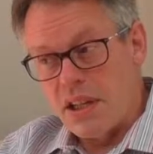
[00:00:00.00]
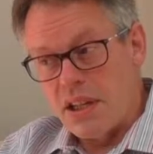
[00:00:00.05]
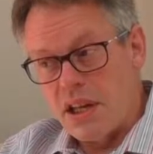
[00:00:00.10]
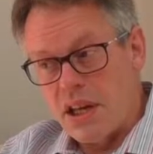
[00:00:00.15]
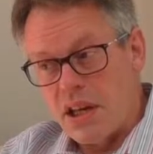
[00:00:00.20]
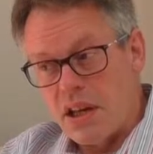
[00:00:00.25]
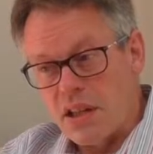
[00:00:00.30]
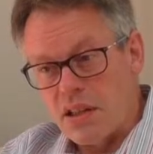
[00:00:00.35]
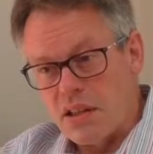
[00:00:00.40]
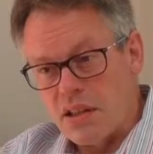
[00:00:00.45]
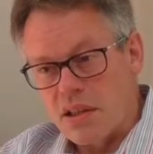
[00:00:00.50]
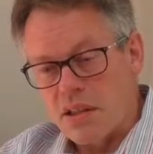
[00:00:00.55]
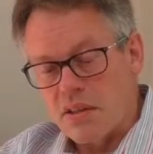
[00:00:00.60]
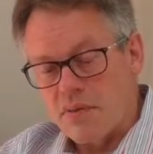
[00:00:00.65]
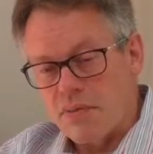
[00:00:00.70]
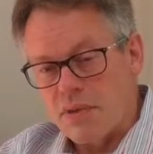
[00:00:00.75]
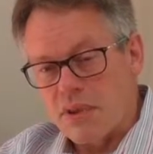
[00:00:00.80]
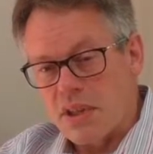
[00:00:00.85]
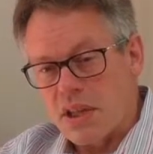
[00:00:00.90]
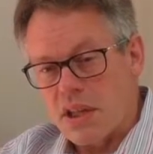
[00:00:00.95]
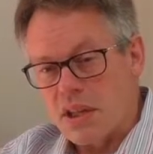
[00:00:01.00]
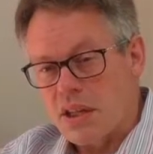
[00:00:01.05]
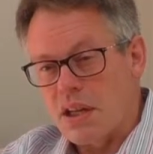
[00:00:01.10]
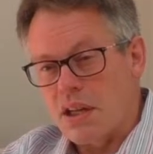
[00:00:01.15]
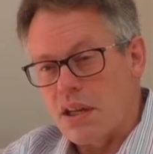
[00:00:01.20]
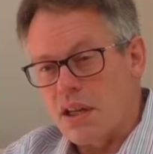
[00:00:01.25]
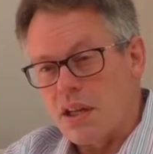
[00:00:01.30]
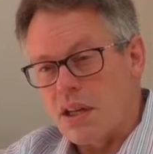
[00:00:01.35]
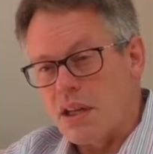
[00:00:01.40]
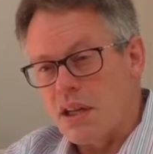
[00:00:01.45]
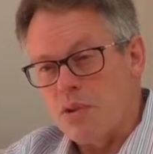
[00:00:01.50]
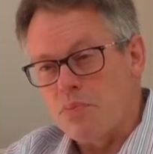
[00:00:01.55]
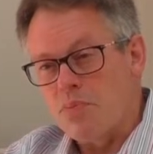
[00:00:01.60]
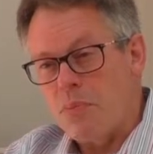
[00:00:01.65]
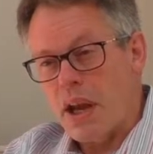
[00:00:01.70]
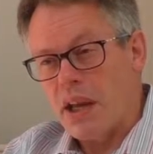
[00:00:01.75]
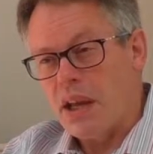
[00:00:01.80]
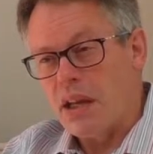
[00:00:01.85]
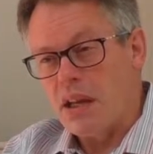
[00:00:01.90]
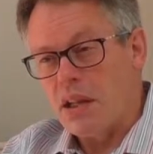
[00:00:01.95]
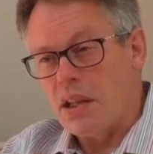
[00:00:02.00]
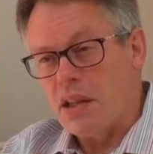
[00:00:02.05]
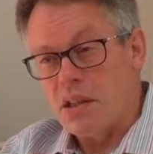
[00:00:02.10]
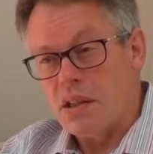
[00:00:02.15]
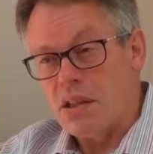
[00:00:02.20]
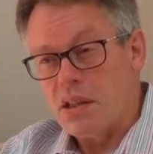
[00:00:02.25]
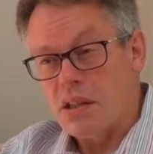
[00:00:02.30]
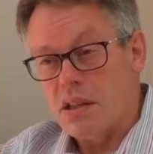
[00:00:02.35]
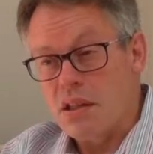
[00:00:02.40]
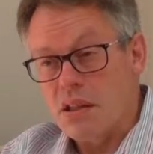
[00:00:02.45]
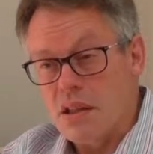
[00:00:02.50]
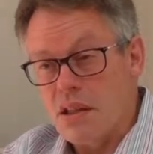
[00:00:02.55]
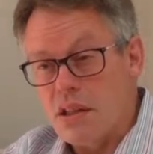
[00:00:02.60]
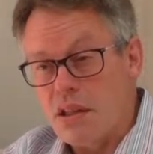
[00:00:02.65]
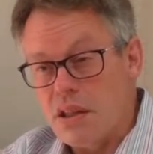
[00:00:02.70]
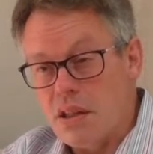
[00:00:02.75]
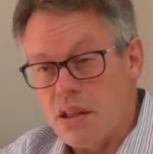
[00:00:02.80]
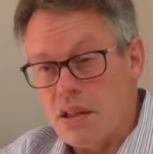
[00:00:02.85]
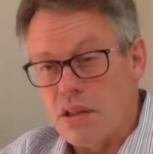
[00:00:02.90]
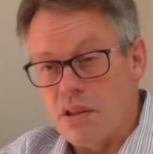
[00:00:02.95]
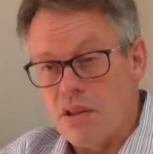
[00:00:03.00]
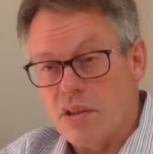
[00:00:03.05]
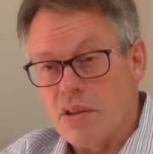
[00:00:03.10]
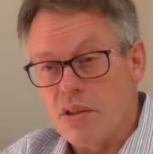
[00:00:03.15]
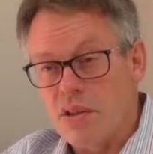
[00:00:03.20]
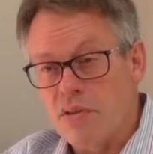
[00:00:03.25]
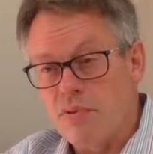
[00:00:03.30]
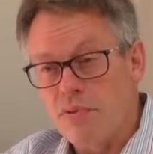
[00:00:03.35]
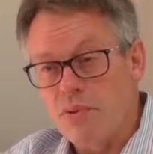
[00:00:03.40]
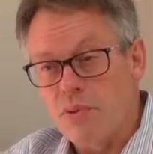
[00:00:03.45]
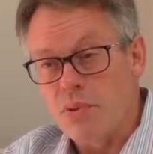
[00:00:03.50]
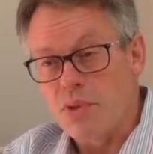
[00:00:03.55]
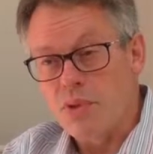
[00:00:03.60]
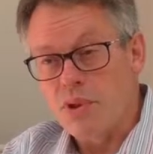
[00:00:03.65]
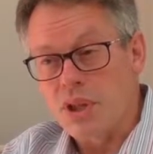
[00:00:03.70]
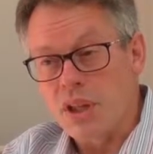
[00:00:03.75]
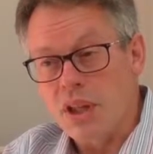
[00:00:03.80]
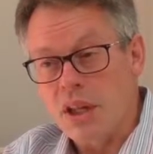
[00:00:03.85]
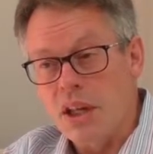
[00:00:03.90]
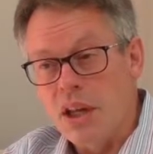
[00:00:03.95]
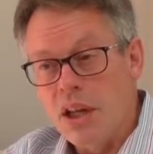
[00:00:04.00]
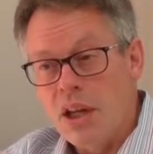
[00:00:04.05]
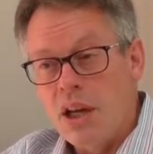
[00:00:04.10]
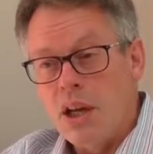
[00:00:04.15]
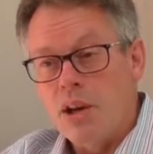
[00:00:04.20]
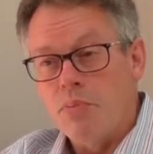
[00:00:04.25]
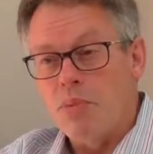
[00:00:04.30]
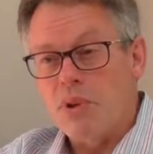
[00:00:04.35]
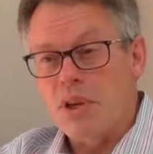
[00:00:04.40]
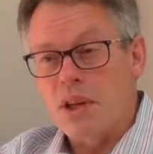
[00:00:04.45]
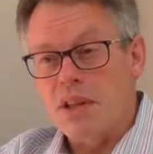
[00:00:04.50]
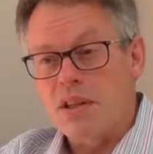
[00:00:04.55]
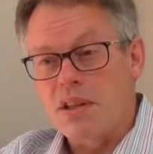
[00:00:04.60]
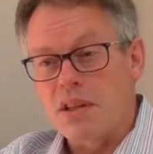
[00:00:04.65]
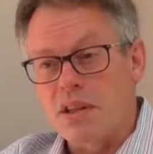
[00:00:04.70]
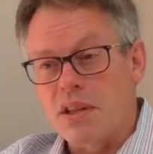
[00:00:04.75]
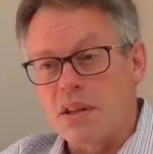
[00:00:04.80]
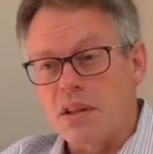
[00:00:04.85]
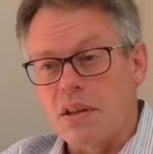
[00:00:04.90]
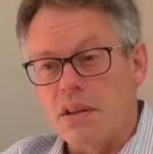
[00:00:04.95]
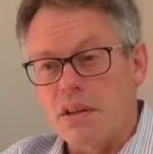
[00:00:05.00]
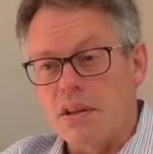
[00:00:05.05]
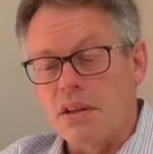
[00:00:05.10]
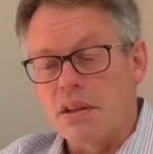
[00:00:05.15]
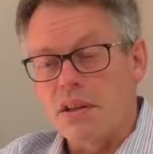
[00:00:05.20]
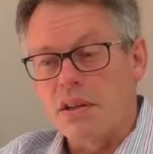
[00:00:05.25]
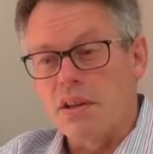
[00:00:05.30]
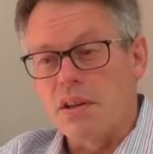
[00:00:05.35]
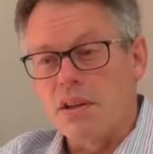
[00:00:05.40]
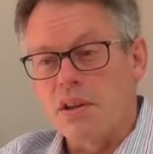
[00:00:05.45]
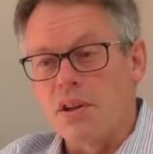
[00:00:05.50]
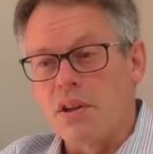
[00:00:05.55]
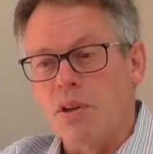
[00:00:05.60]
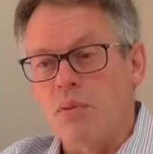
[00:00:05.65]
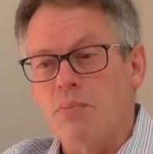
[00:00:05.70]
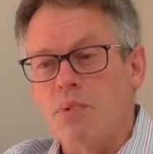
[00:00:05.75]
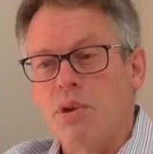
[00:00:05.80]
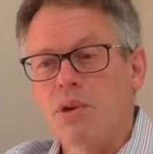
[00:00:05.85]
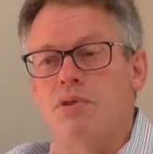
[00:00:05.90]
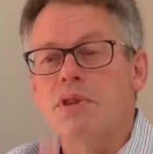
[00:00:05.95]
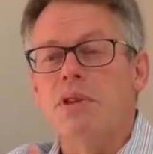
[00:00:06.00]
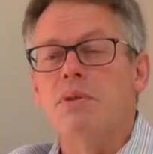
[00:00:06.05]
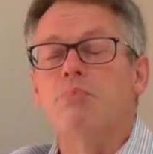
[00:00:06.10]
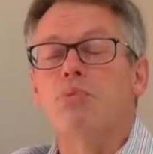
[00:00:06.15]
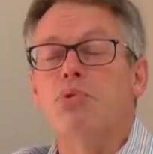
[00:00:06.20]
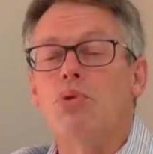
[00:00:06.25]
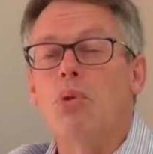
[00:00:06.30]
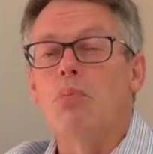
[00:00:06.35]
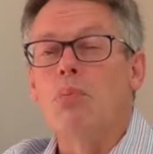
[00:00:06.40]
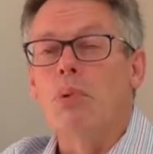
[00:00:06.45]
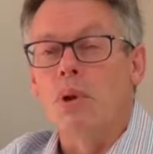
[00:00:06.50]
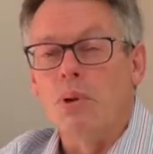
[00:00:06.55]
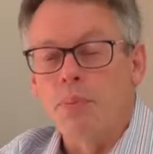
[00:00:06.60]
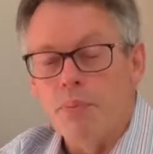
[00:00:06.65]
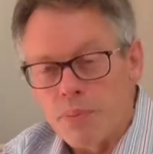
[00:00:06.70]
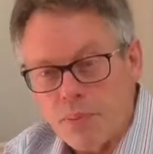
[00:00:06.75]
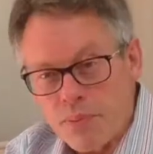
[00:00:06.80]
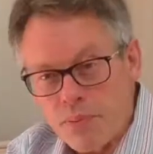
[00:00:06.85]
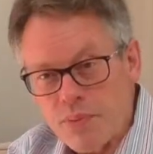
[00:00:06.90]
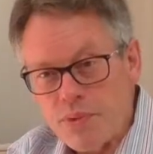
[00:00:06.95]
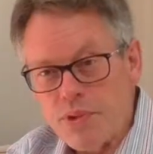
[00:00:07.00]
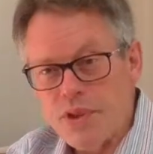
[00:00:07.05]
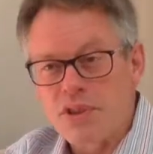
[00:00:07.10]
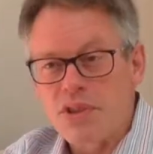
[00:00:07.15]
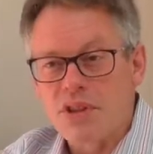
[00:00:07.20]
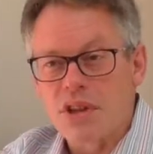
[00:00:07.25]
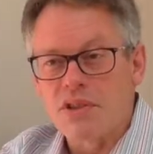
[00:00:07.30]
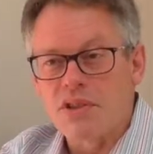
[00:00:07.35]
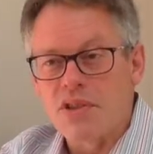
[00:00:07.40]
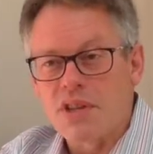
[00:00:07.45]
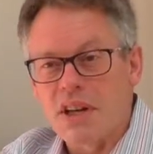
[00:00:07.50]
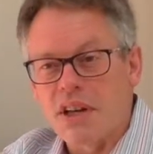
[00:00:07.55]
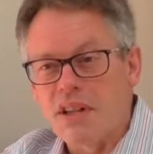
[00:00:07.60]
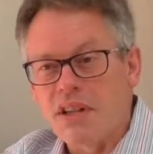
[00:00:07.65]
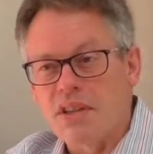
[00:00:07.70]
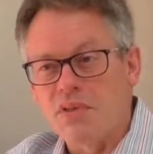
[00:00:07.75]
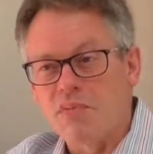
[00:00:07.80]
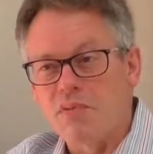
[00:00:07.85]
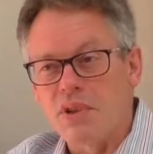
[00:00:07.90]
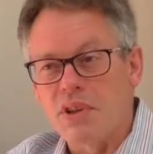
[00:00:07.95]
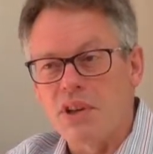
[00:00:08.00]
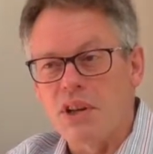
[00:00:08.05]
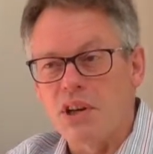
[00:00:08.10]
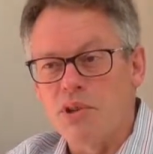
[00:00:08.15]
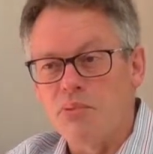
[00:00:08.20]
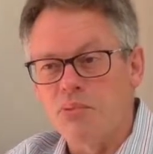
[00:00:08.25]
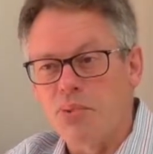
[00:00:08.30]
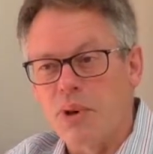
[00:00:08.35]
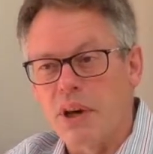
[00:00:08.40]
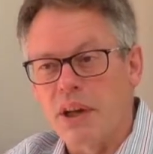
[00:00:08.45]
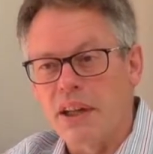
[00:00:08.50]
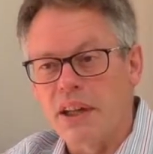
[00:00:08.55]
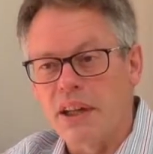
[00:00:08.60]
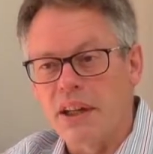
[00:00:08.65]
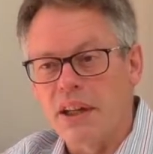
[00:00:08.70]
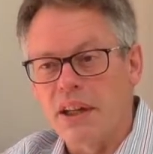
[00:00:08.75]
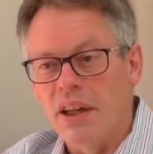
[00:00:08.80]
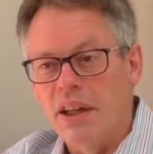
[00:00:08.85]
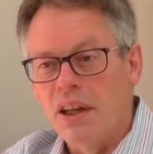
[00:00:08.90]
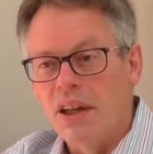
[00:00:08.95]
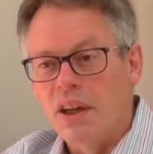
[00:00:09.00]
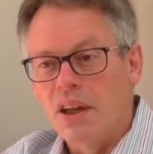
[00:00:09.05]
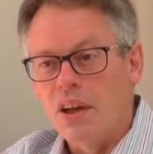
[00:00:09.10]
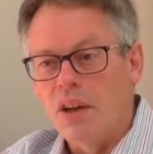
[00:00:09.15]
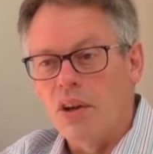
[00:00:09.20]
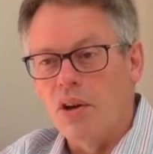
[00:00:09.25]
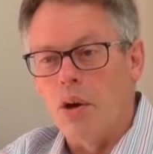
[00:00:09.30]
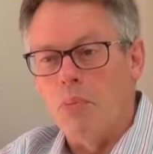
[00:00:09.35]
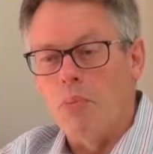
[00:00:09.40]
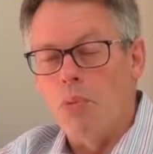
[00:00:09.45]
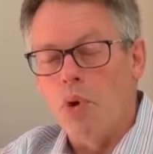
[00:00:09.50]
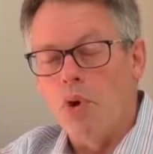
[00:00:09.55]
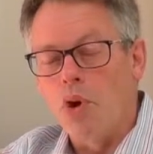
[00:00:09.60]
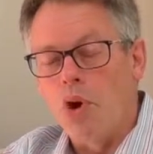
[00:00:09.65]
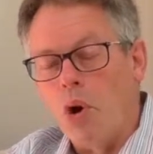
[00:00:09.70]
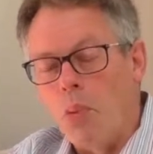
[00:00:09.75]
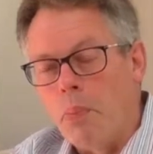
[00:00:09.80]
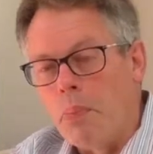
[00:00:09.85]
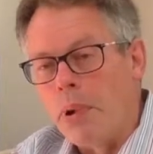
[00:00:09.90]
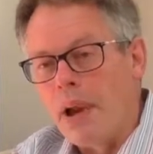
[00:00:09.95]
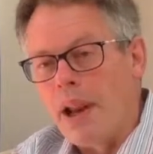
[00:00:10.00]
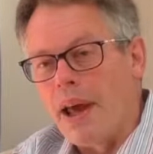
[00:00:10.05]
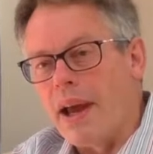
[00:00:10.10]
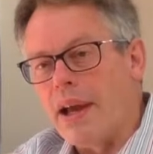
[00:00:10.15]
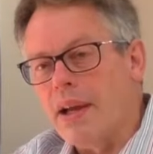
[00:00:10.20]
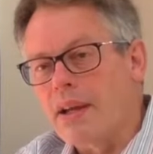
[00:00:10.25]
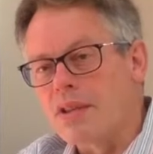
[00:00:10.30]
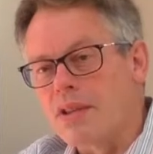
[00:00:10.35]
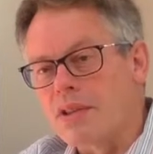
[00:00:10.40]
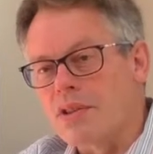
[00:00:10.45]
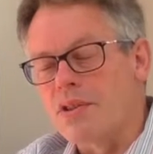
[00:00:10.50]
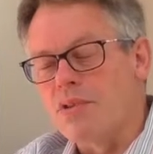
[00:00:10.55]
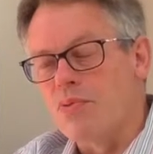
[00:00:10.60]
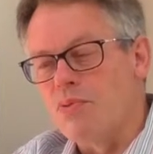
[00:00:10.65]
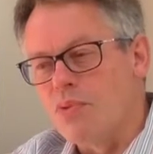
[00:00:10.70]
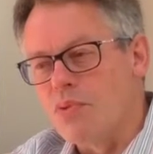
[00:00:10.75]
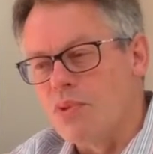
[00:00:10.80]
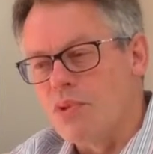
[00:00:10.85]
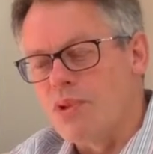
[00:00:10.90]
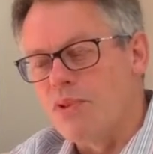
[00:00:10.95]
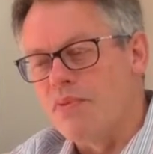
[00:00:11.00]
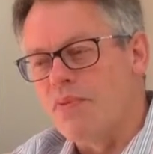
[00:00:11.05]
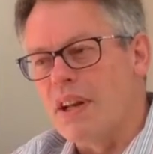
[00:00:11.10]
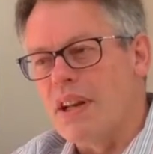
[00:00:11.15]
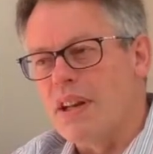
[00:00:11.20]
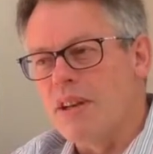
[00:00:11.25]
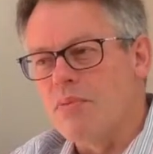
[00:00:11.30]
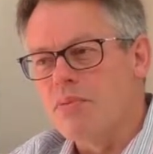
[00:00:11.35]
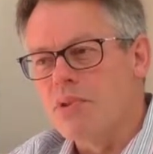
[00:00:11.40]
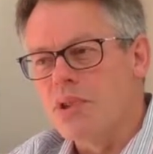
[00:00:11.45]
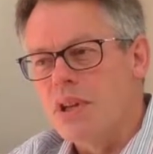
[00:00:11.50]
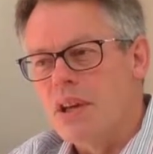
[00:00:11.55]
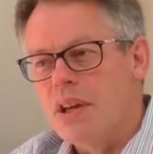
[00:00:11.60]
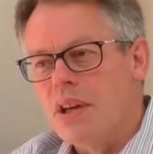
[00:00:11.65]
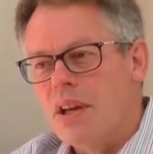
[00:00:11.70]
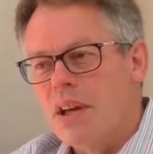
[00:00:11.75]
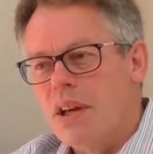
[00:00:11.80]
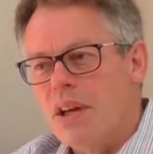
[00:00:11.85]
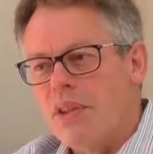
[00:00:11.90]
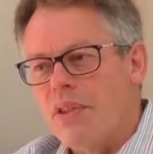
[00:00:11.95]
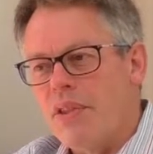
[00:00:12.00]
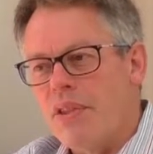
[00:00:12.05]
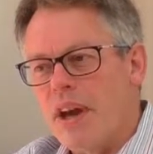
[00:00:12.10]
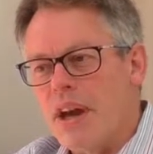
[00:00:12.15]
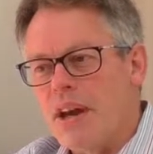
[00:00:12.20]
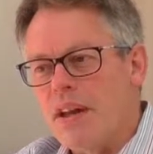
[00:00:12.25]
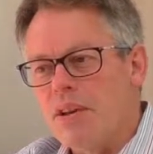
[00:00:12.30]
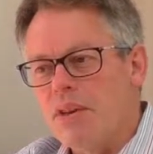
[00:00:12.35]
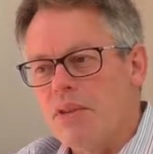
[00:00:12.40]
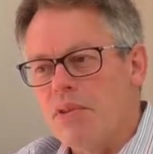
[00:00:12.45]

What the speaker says: the answer for these guys back in 1939, 1940. But as the computing problems associated with code breaking got more complex as the war developed, that